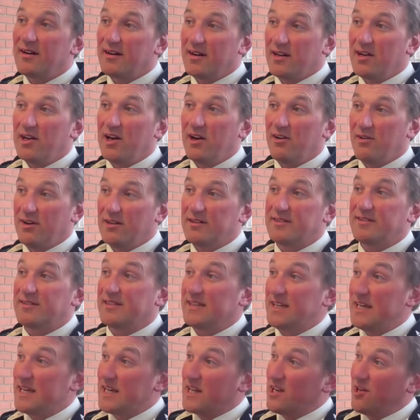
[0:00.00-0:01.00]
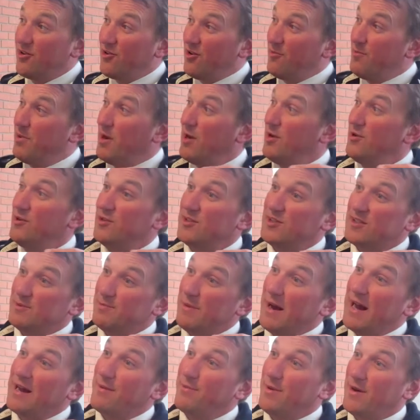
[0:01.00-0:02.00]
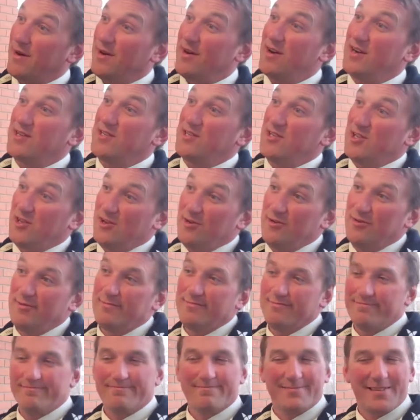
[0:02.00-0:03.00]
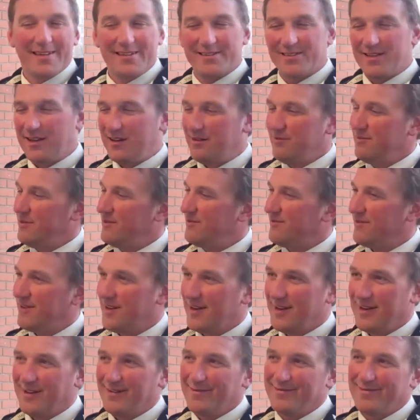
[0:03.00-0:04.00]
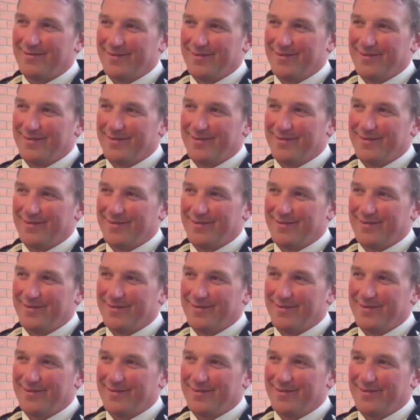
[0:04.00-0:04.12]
You know, and seeing your opponents back behind you, that's a lovely feeling.